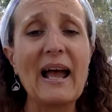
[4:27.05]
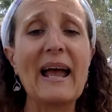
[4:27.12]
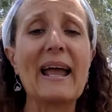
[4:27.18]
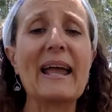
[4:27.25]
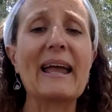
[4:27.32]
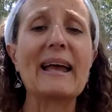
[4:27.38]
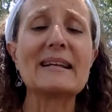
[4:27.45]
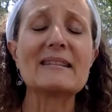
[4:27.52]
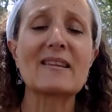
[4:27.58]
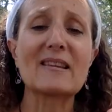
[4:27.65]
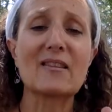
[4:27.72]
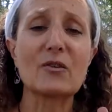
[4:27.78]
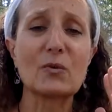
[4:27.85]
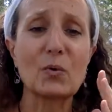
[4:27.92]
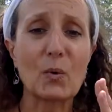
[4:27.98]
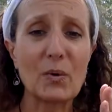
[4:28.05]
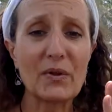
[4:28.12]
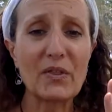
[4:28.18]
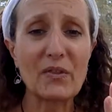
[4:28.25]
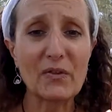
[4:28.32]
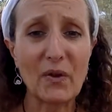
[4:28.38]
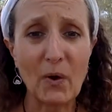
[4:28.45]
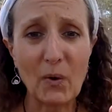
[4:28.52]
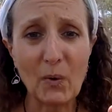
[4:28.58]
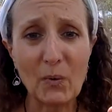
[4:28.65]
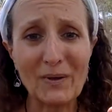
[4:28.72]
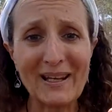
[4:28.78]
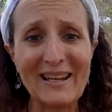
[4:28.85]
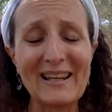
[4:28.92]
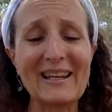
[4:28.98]
And the North
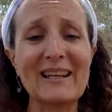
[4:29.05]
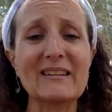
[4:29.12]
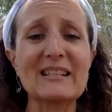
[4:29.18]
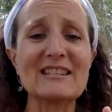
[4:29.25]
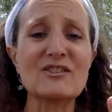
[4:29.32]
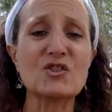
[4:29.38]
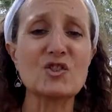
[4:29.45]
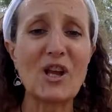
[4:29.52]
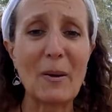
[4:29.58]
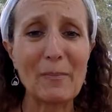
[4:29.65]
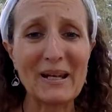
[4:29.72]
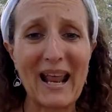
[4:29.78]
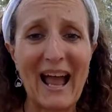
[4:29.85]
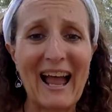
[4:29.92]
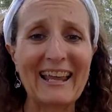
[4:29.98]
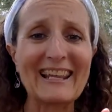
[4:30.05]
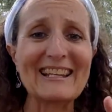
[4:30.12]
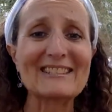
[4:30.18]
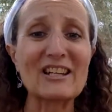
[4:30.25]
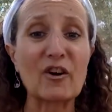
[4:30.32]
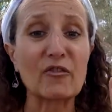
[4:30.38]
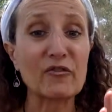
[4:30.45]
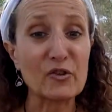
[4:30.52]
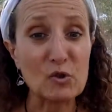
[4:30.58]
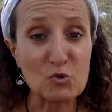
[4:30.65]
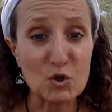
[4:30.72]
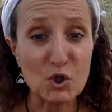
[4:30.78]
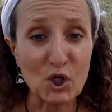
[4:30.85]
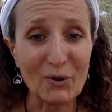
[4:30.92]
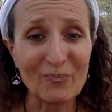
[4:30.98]
Node in Gemini is our
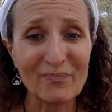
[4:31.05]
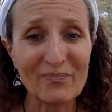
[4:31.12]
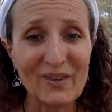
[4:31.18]
future.